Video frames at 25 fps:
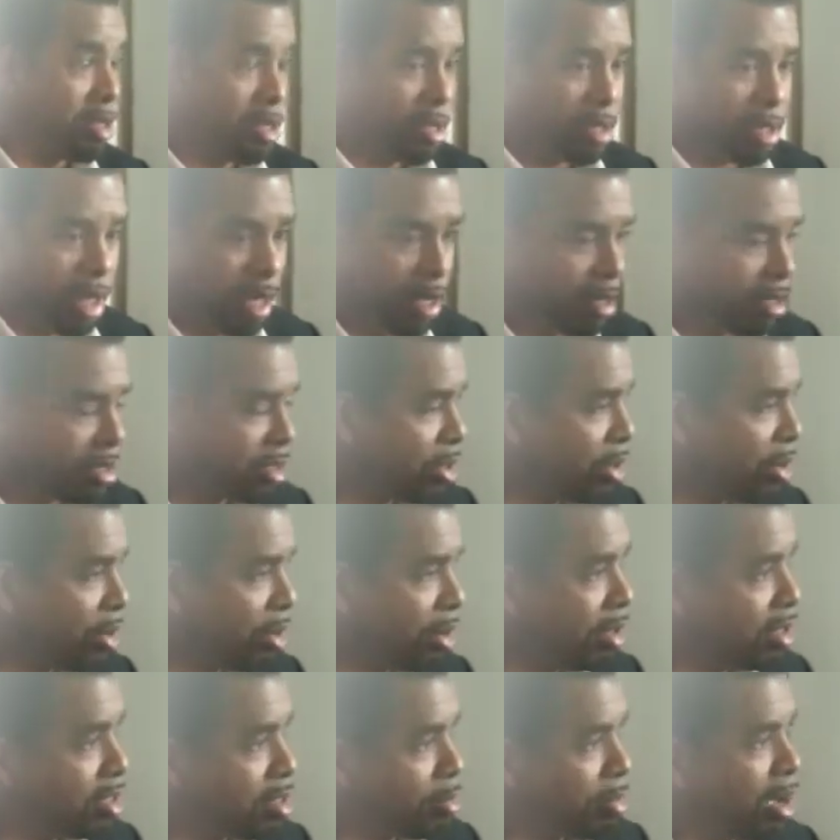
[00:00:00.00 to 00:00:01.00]
He's telling
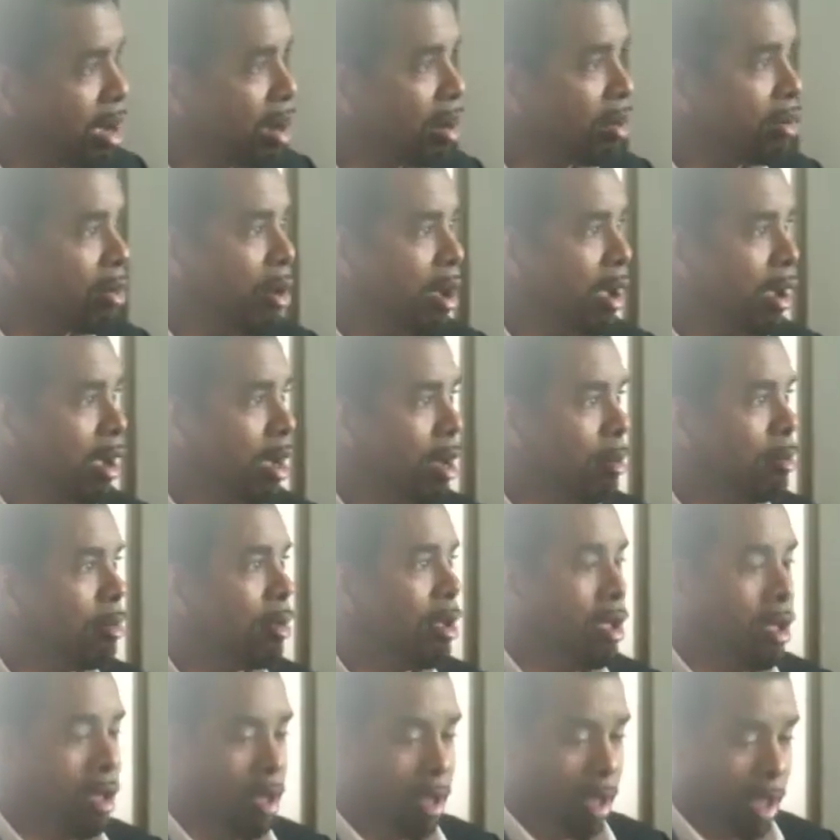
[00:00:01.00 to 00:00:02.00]
stories about growing up,
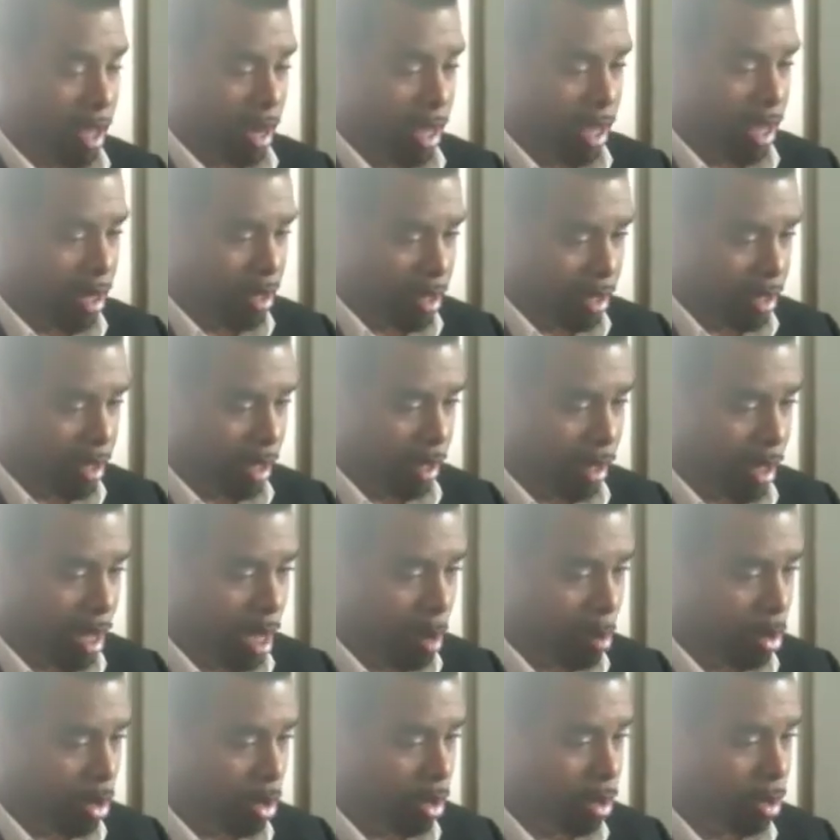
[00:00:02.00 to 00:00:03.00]
and he did the
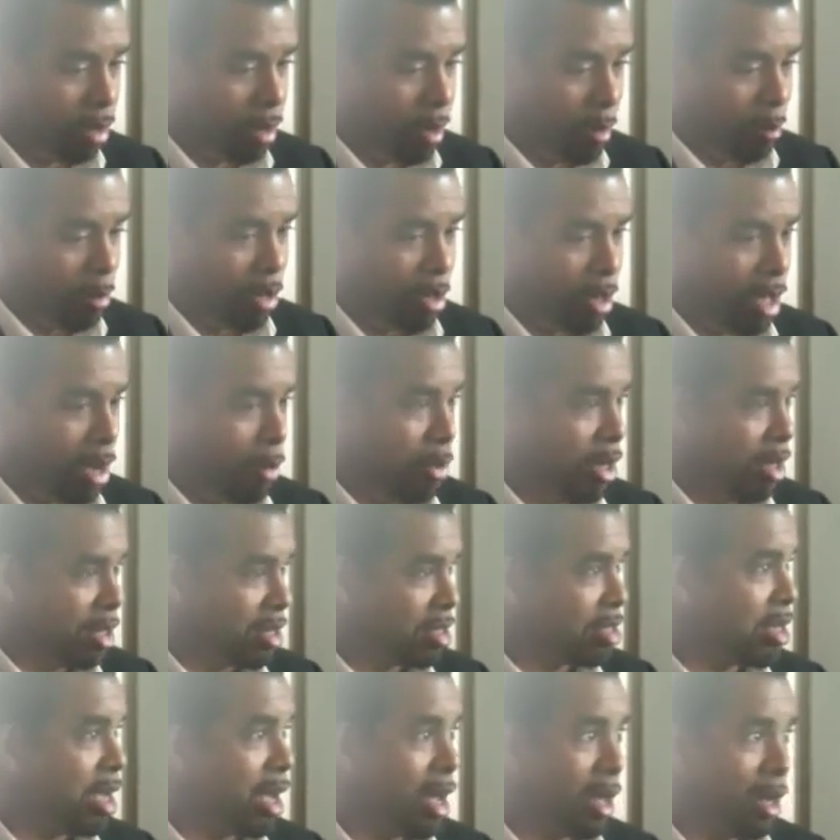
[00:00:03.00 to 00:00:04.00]
label. But then we
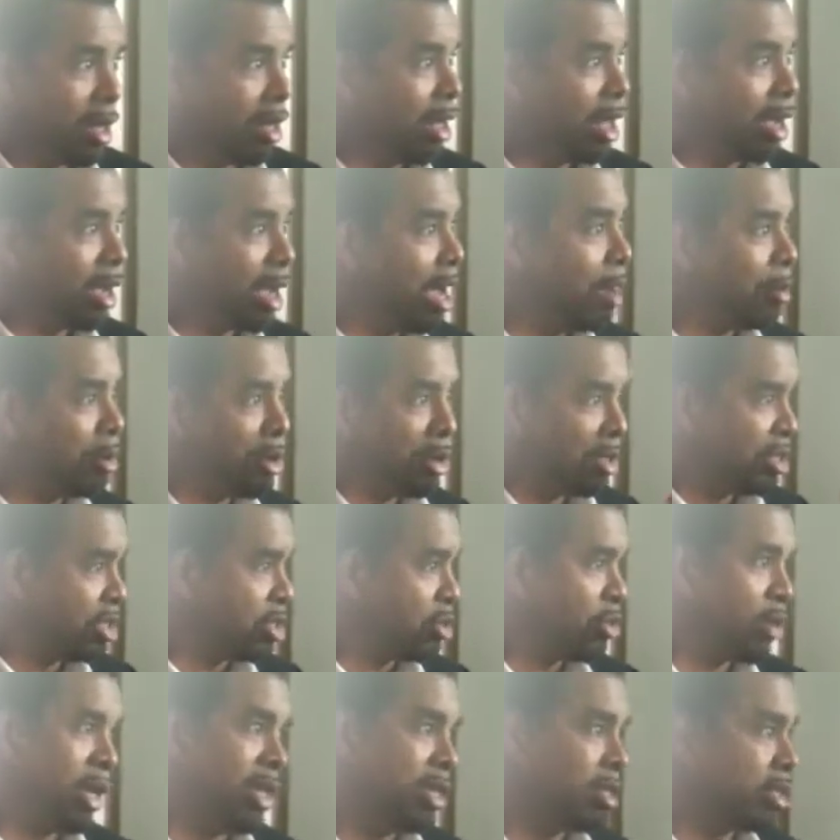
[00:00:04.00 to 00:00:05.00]
decided, like, I'm going to
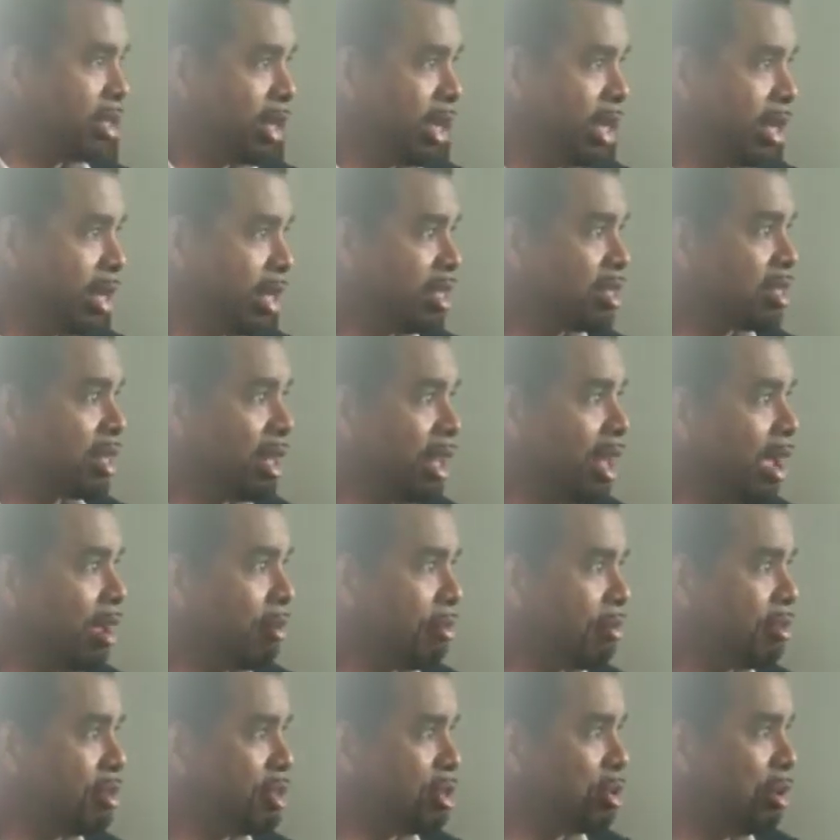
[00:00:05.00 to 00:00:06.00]
translate his
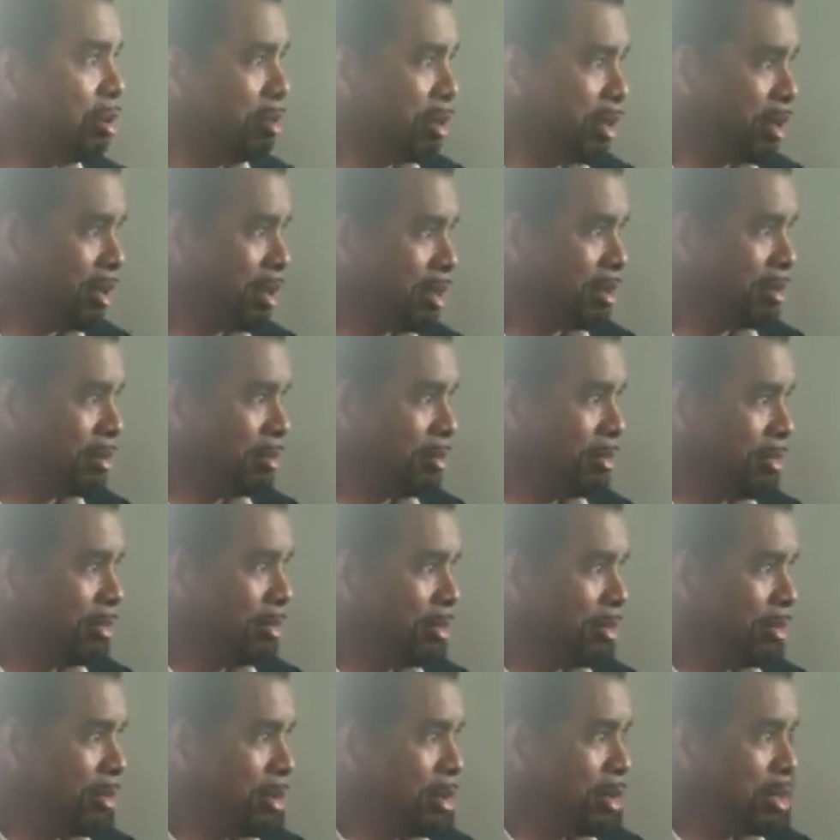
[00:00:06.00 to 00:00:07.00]
life into a beer.
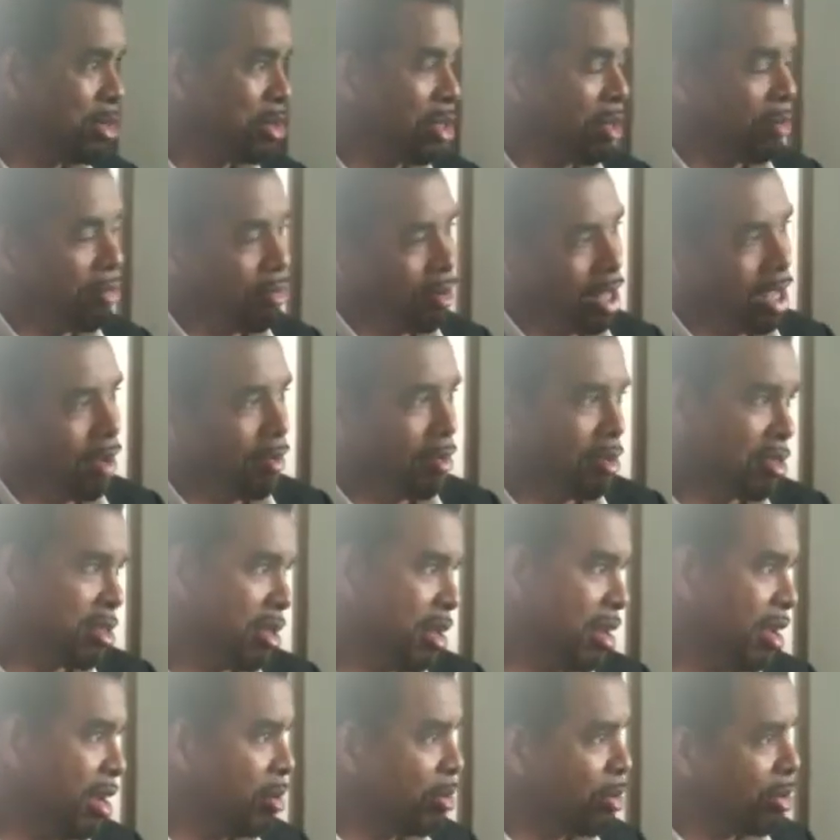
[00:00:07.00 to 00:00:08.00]
So the flavors
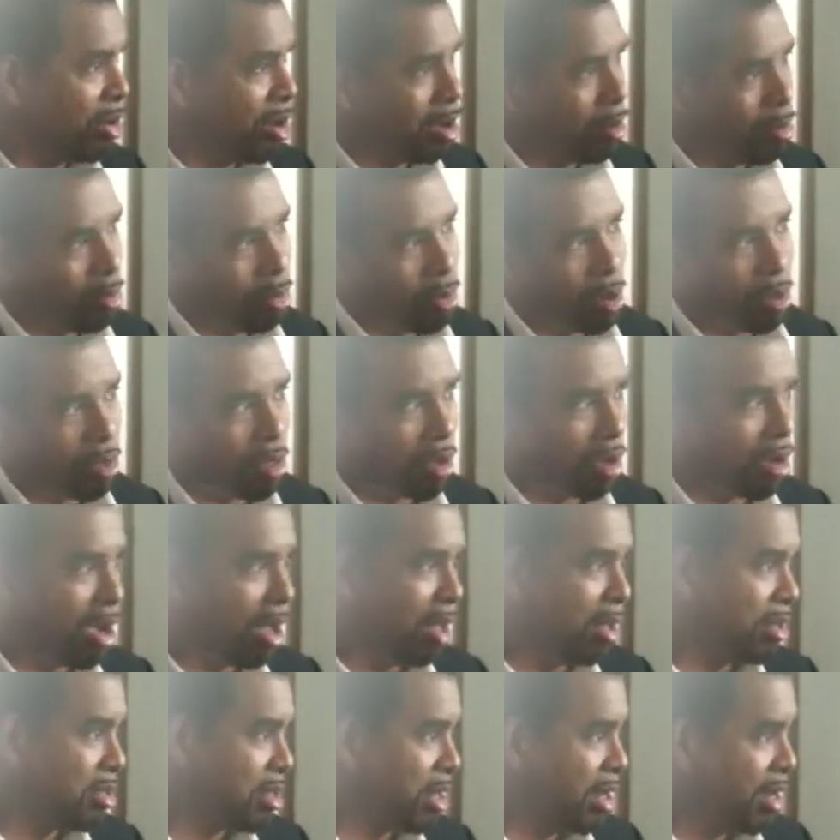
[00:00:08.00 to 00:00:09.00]
that he grew up with, the
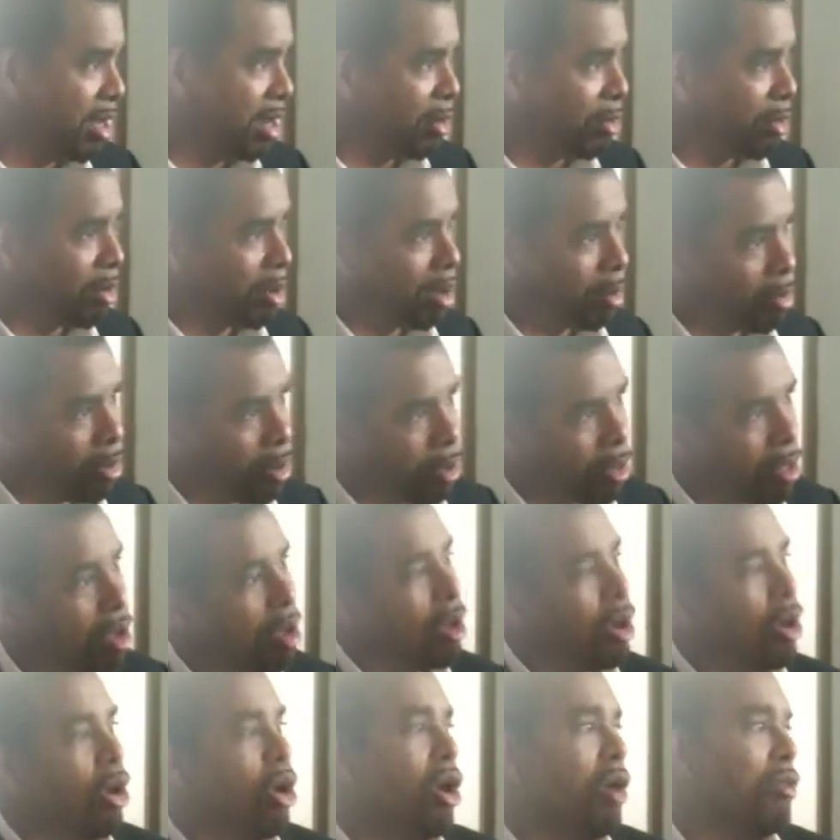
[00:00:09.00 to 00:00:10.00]
colors that he grew up with,
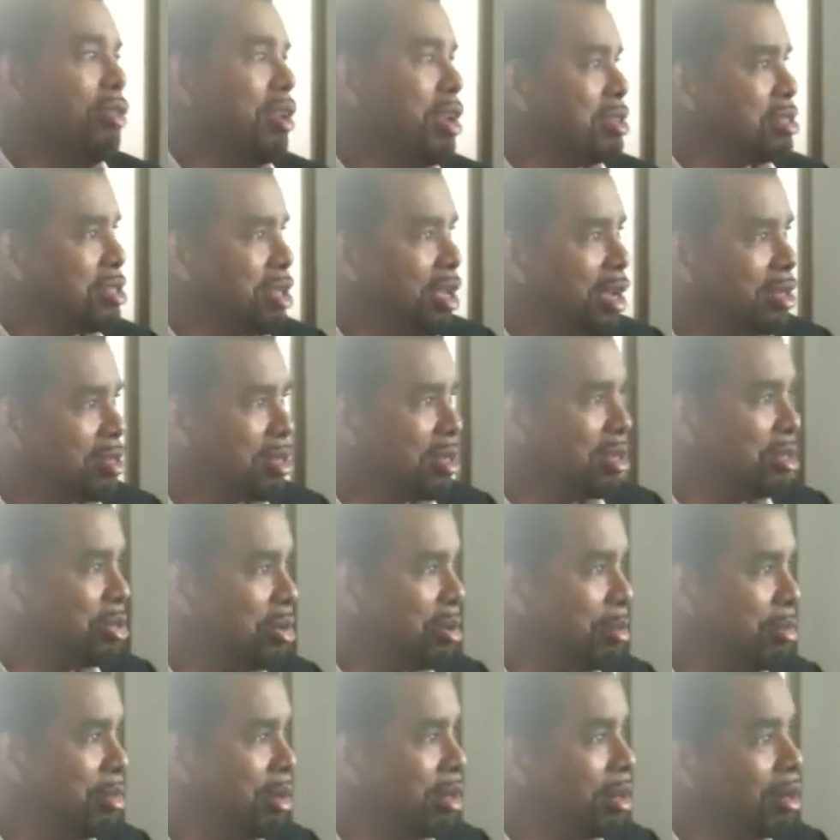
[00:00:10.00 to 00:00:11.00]
all these things
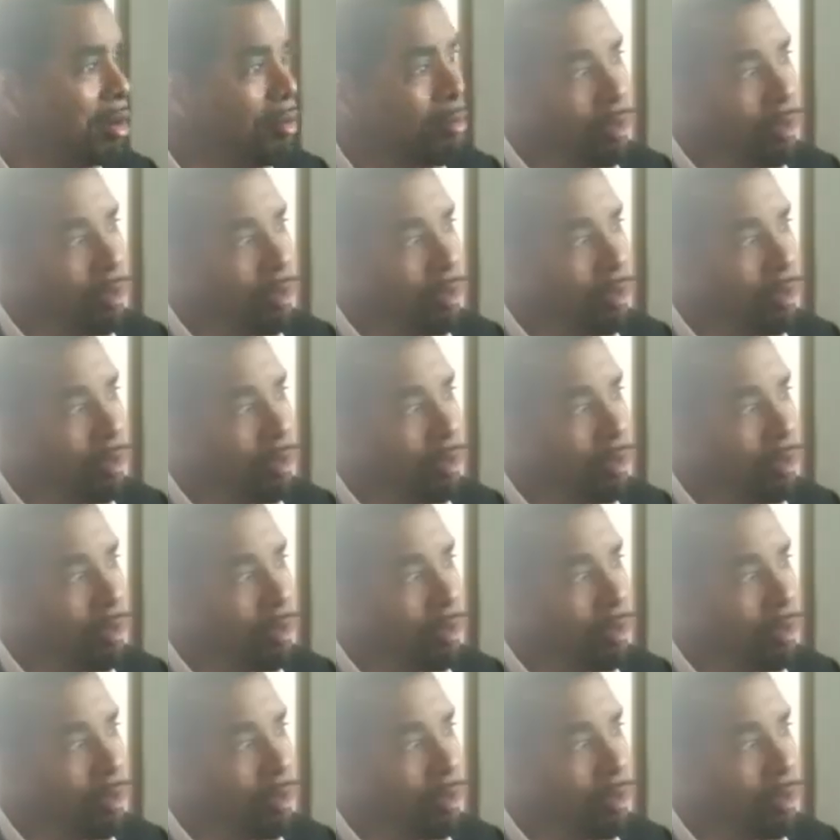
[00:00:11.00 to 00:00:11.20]
into a beer.